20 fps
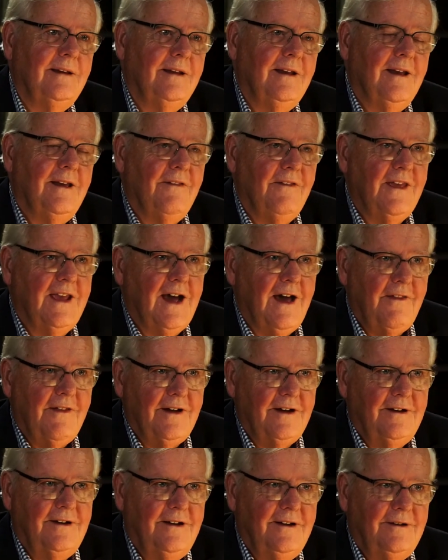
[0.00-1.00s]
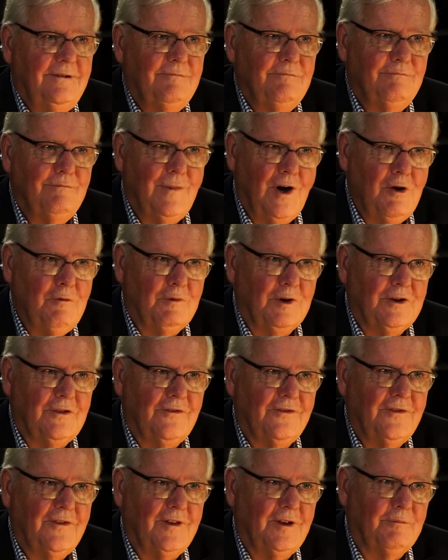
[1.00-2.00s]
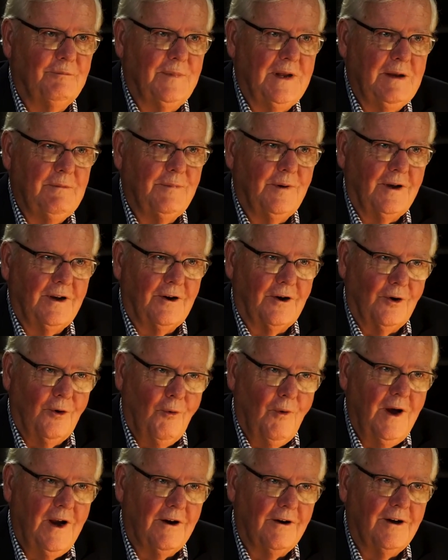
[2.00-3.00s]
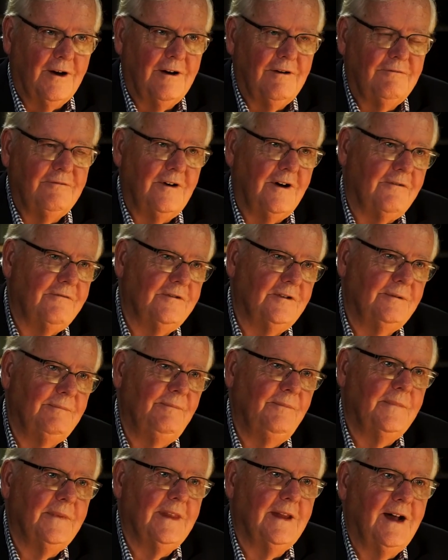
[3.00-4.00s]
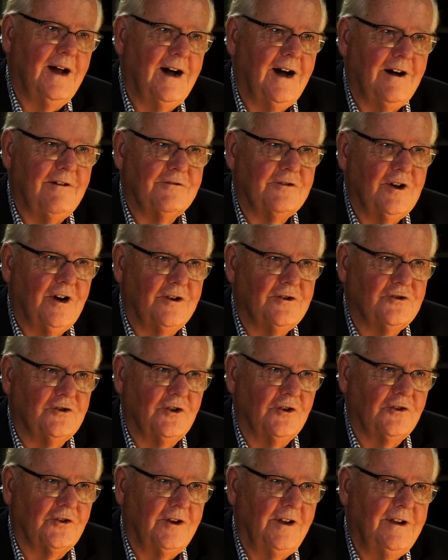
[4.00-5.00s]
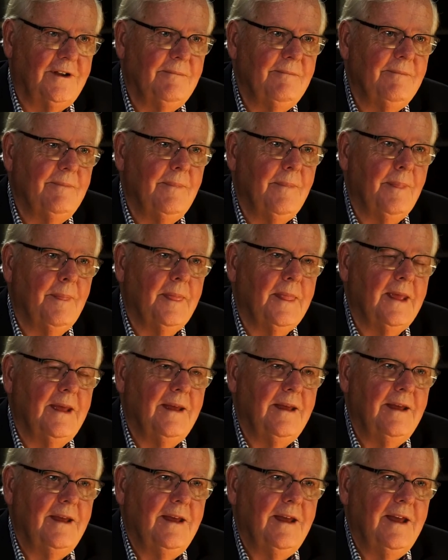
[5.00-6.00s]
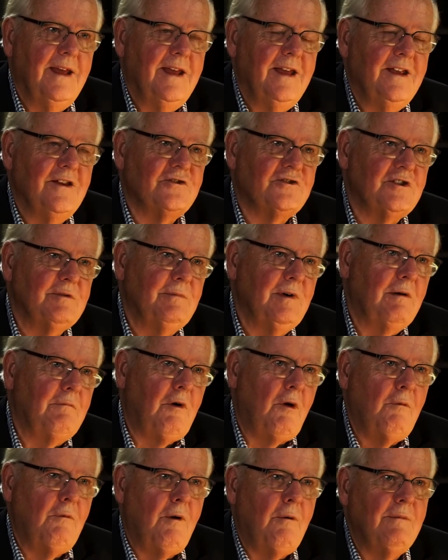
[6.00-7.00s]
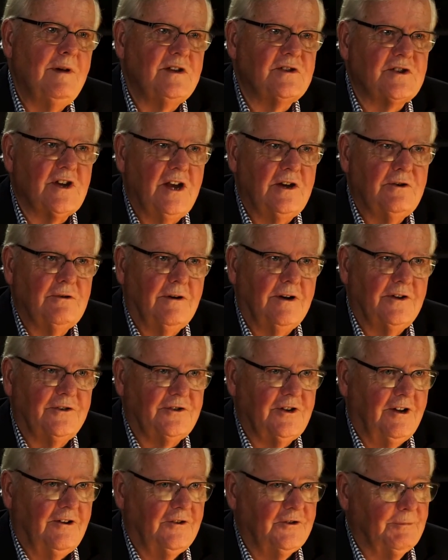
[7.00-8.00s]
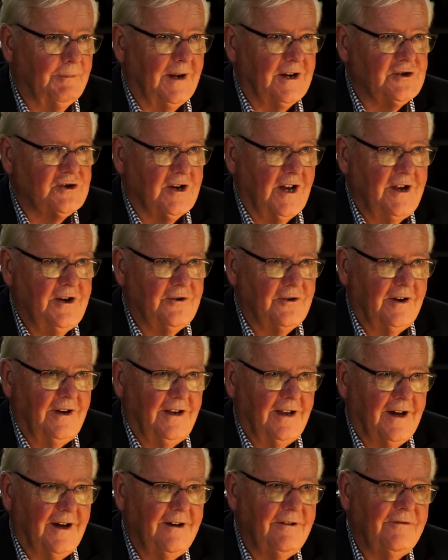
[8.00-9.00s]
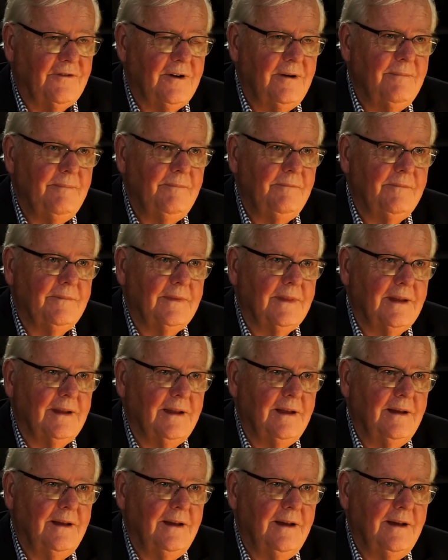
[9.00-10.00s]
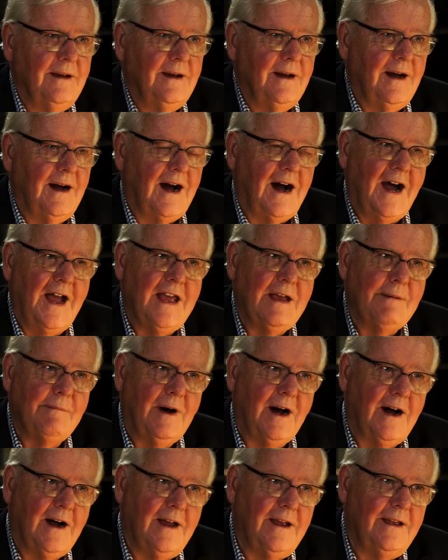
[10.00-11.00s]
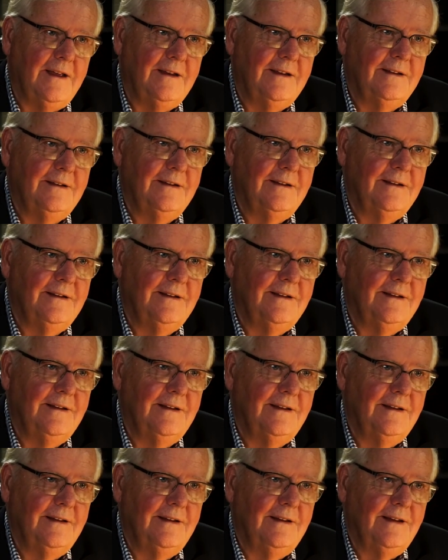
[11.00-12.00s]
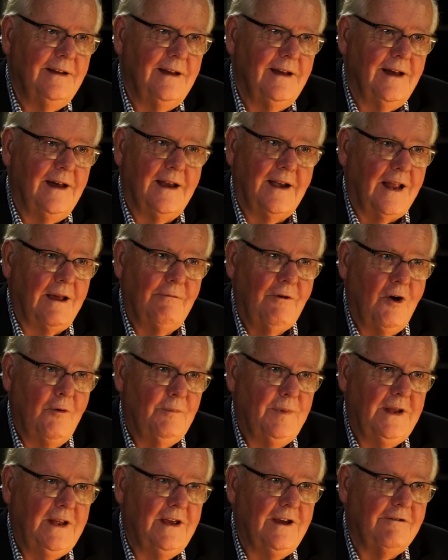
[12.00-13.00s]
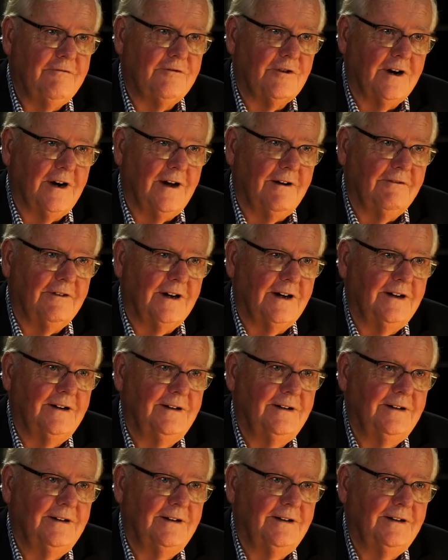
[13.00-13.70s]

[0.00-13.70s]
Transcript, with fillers: The other moment that people are aware of, often half consciously, is the moment when we say to ourselves much later in life, I am I, and I won't be here forever.